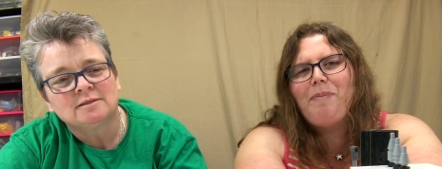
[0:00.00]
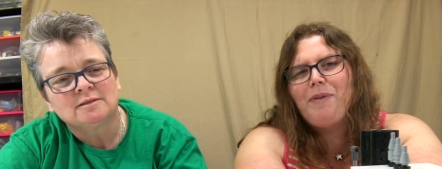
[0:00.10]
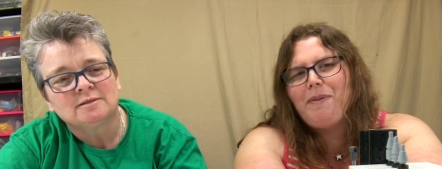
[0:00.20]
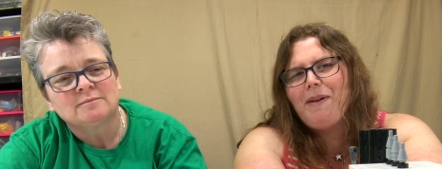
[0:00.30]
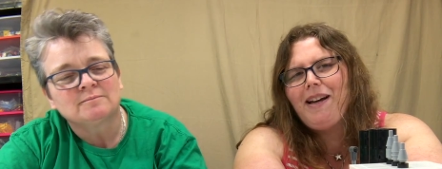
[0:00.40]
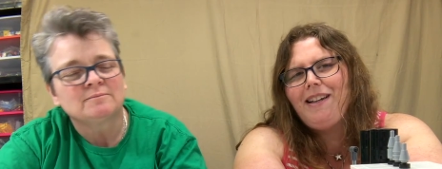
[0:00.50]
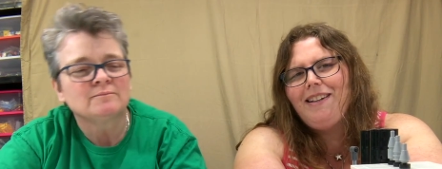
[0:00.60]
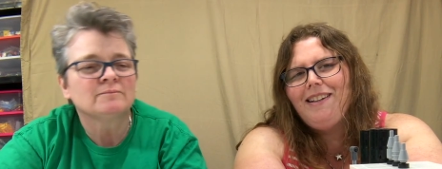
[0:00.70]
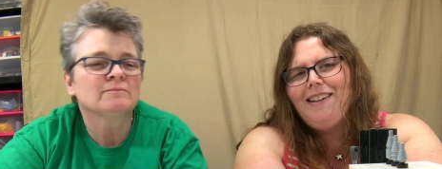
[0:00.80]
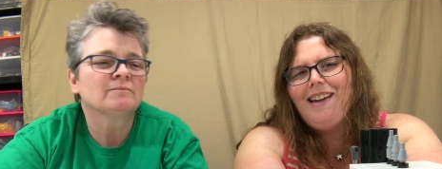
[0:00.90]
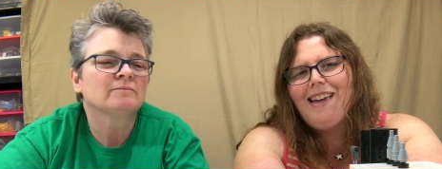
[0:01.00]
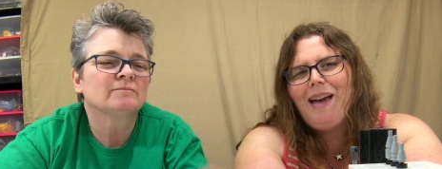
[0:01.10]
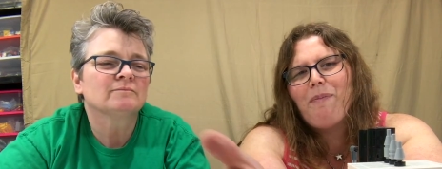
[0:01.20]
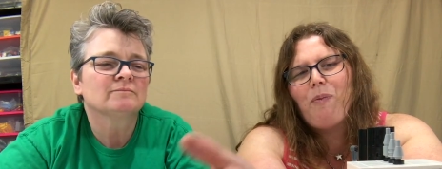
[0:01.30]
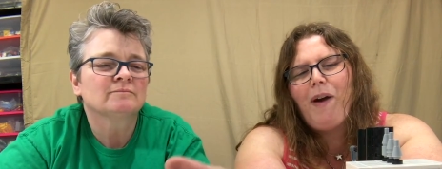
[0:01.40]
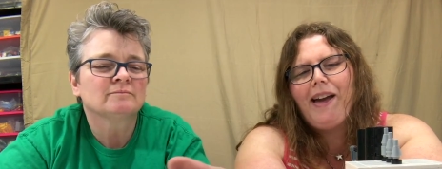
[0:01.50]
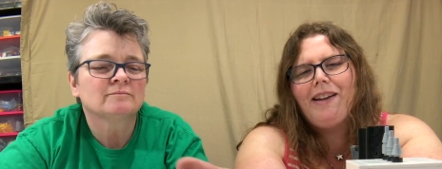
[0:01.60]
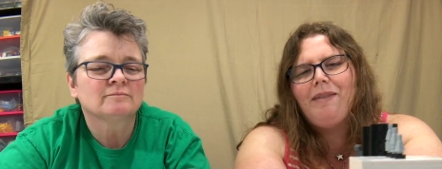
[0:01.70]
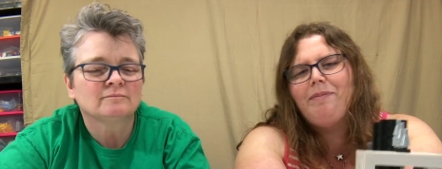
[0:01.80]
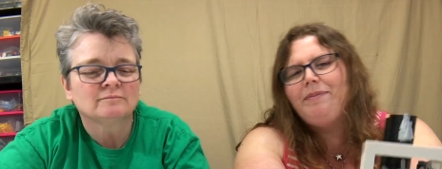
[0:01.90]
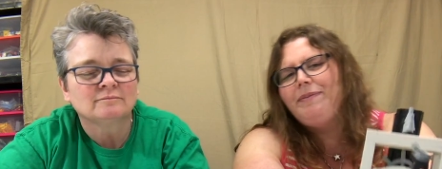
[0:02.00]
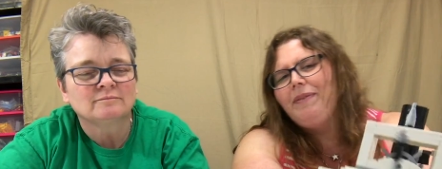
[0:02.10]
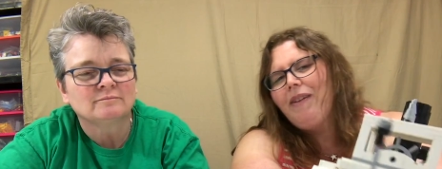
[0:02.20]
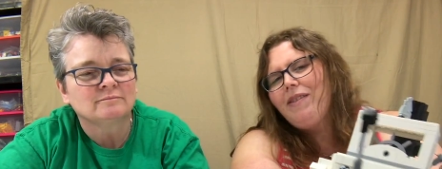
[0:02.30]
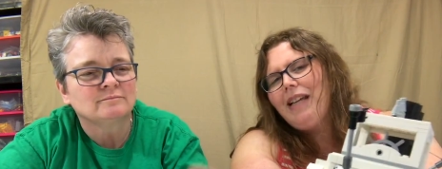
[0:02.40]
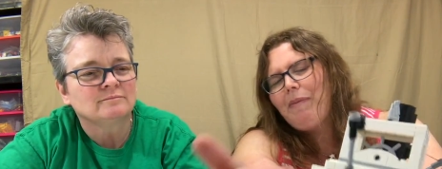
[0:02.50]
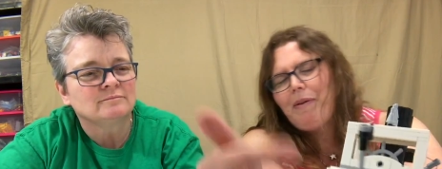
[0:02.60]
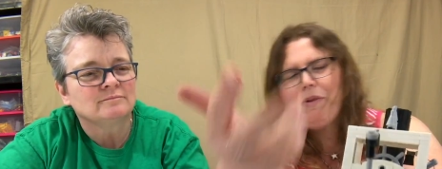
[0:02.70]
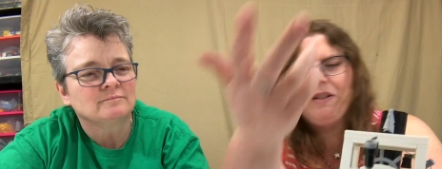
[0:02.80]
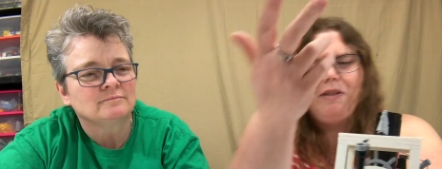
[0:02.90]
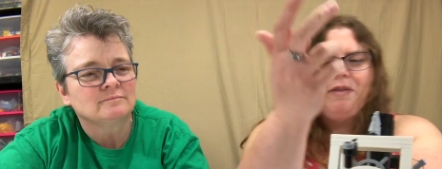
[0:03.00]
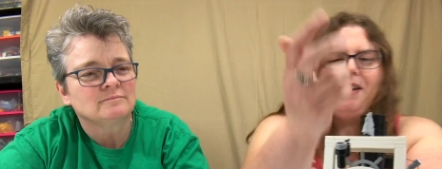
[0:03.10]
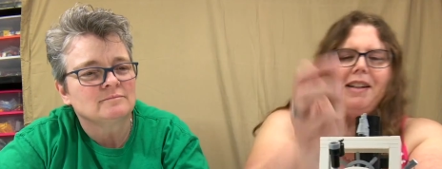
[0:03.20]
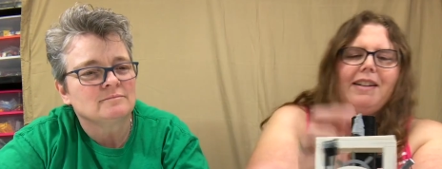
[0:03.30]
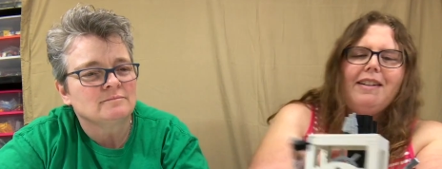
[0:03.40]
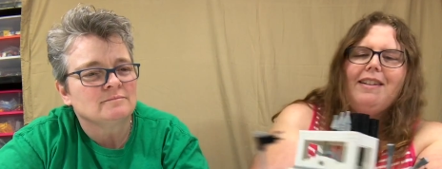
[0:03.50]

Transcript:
Speaker 1: I put him on kept whacking them every time I worked over there.